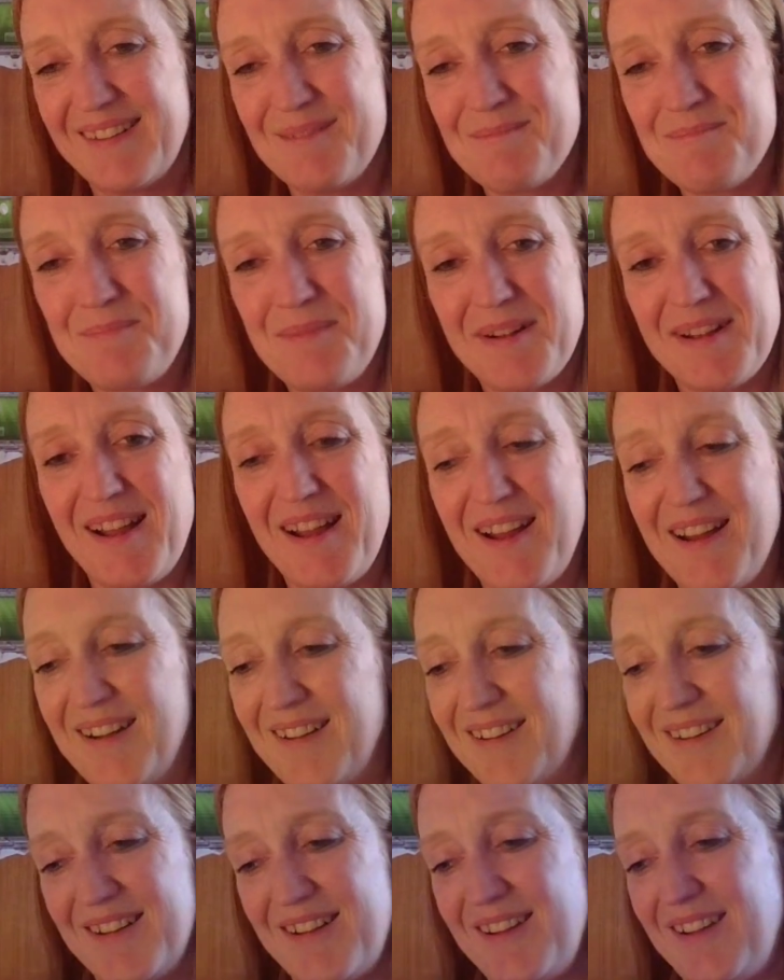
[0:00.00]
But yeah,
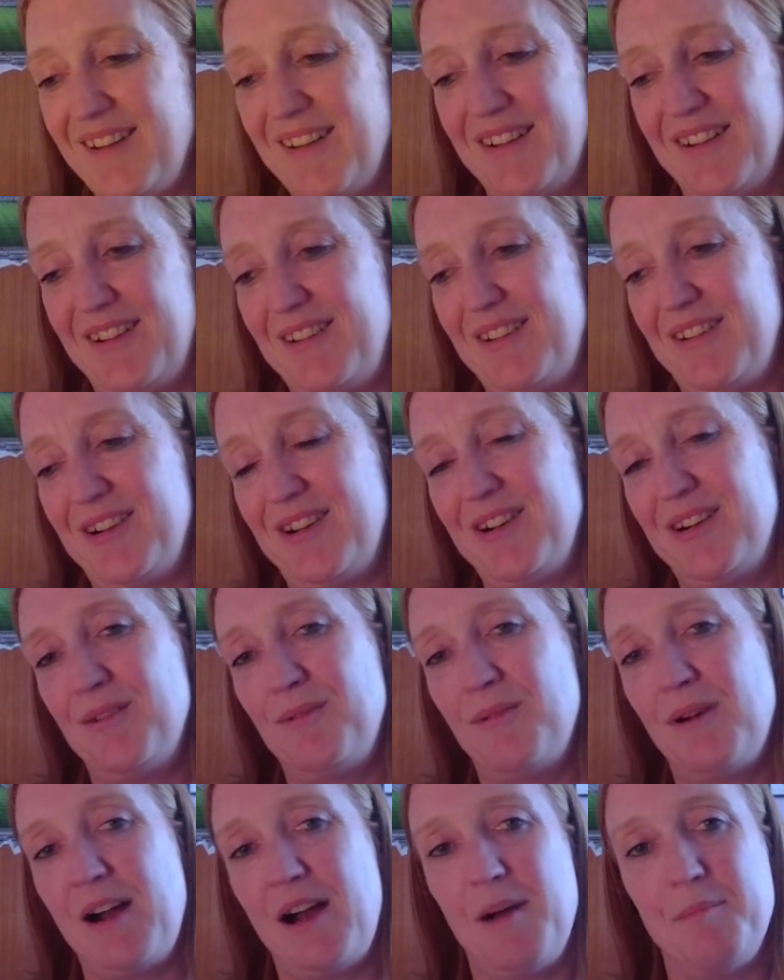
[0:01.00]
look,
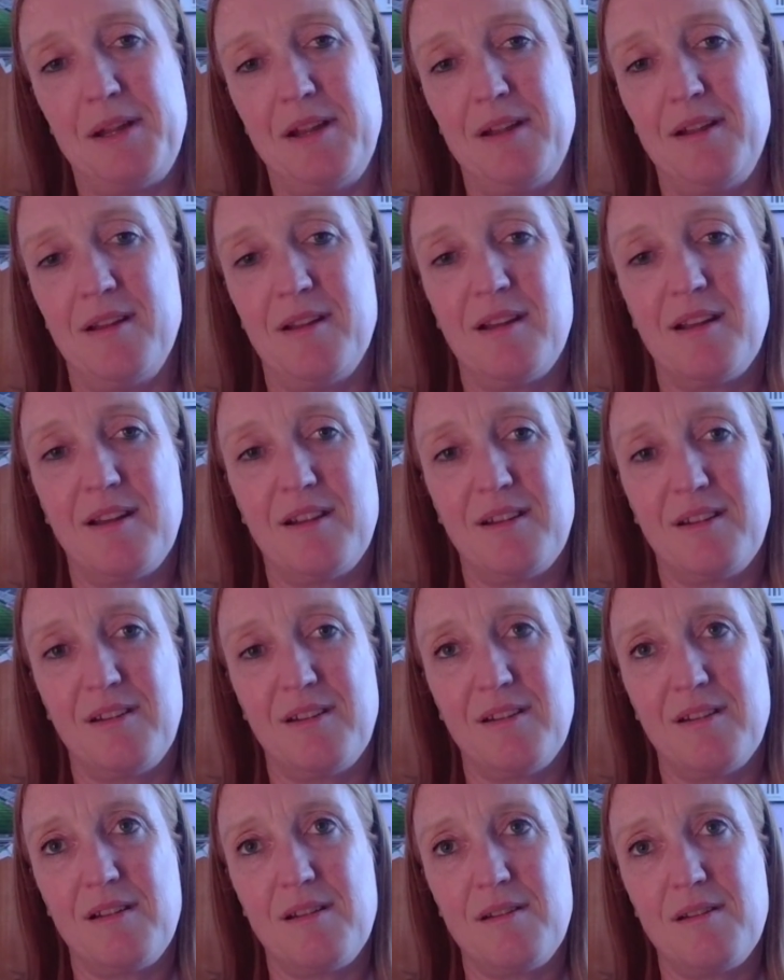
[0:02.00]
we're happy, and
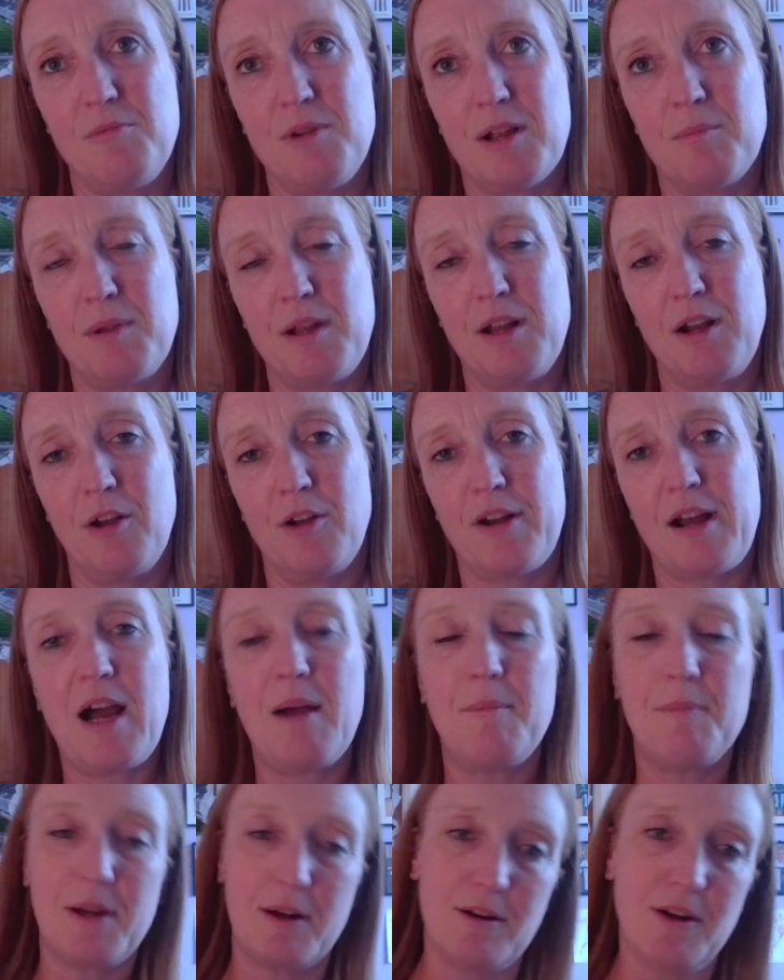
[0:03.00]
we can be a lot
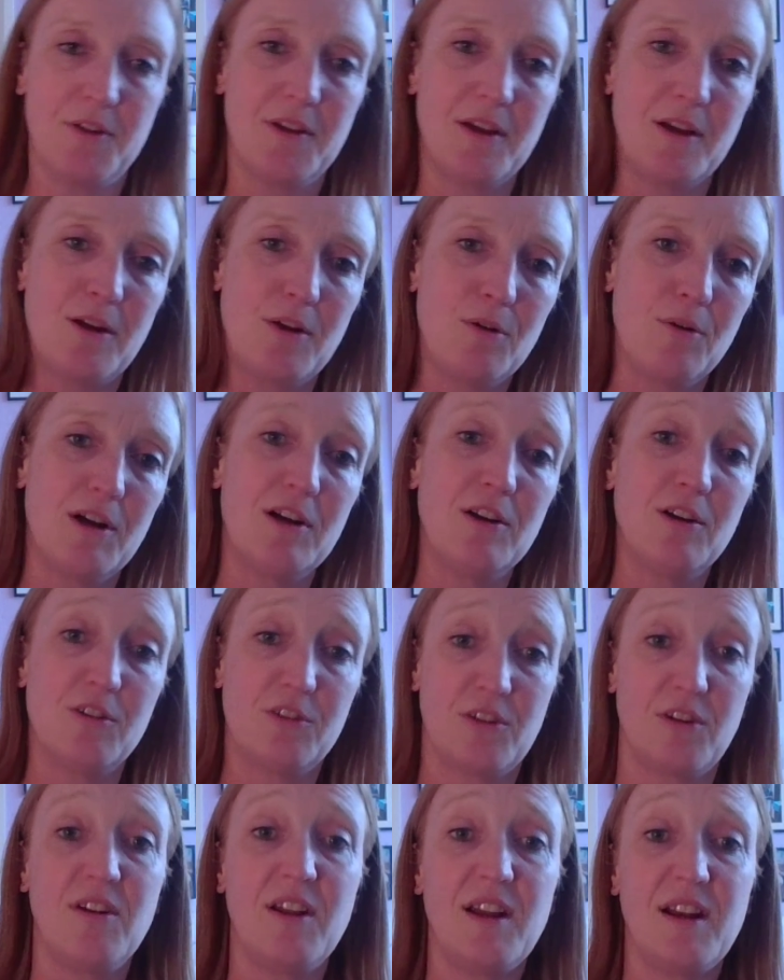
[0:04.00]
happier, I think, going into
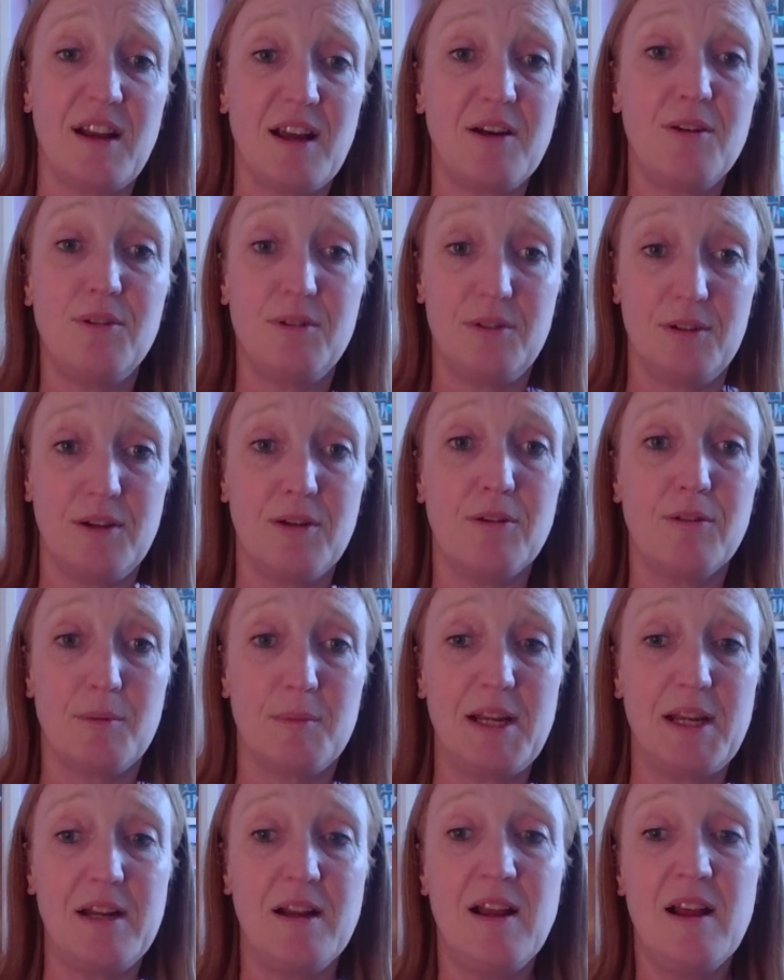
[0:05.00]
Sunday now. You know what I
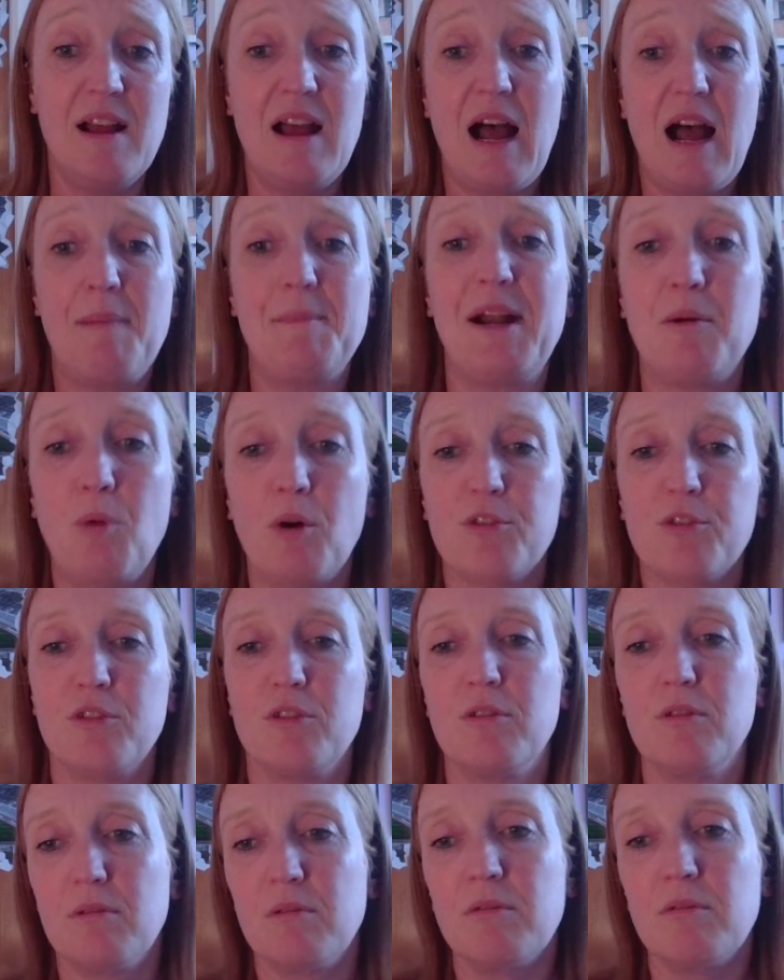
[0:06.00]
mean? I mean, I
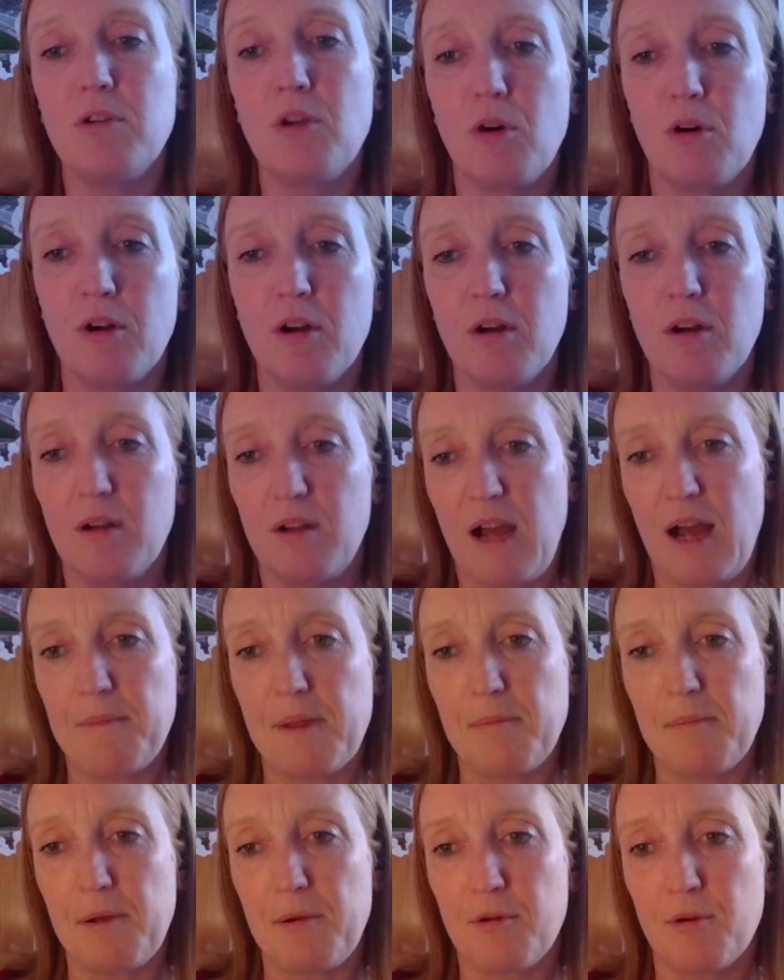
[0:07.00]
wasn't not happy
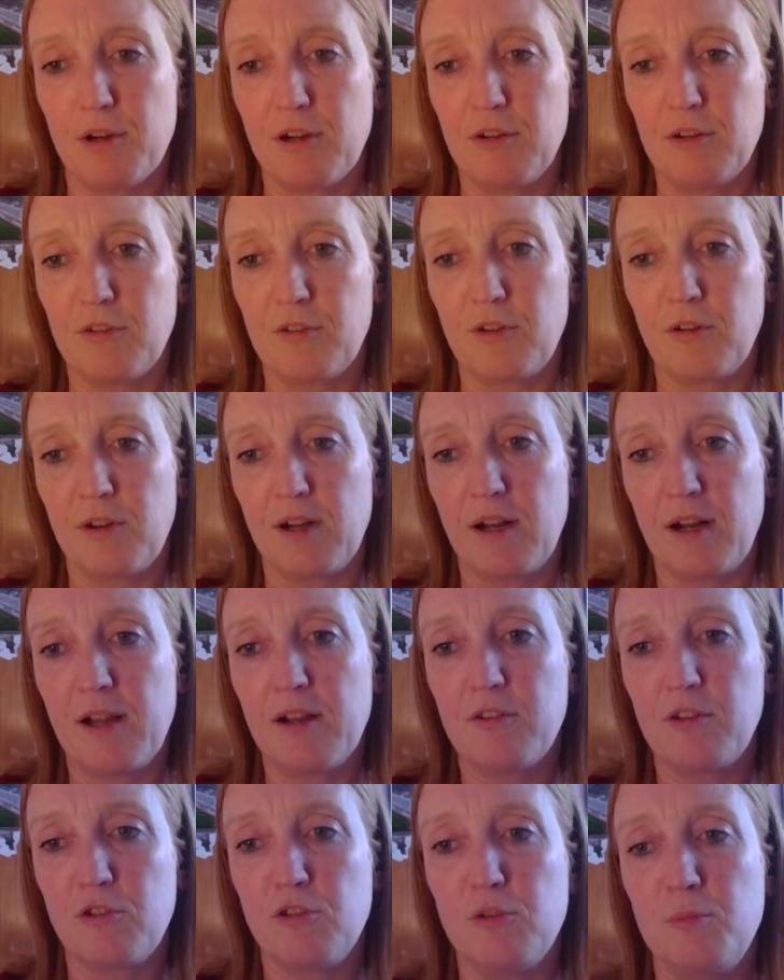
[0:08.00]
about going into Sunday, like,
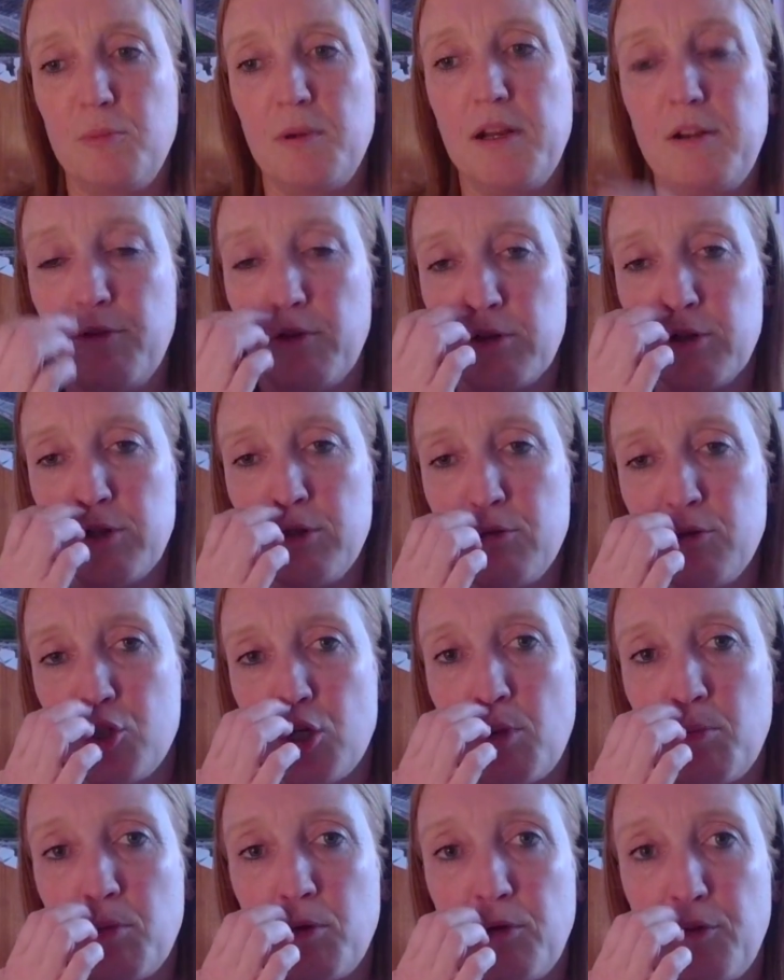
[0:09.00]
because I do believe we can do a
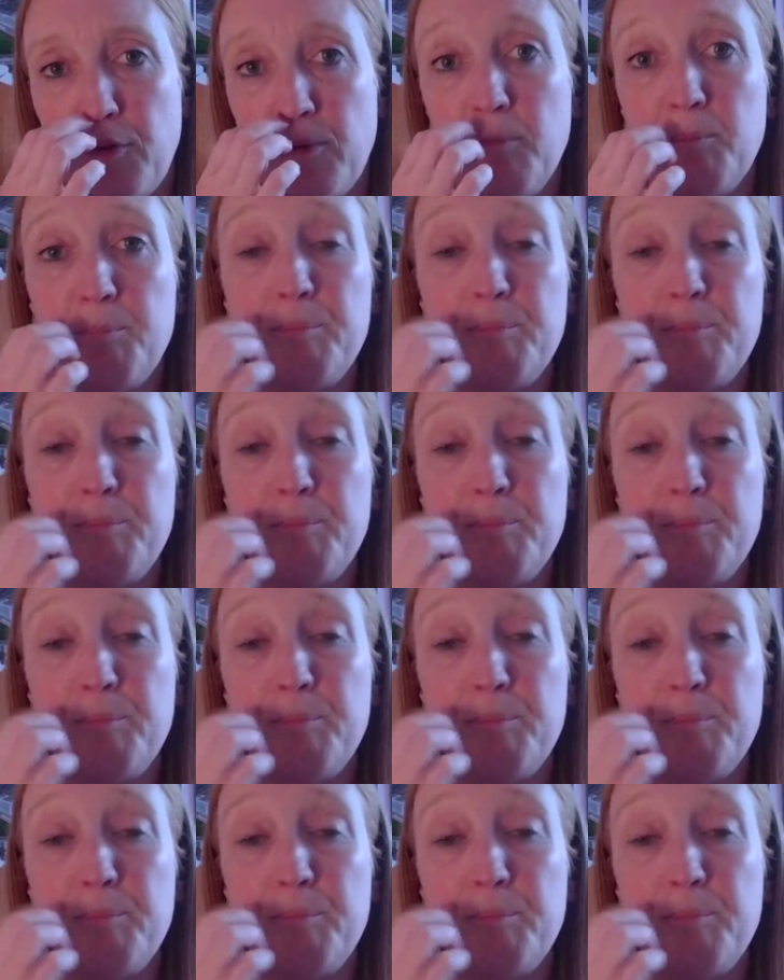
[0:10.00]
job over them.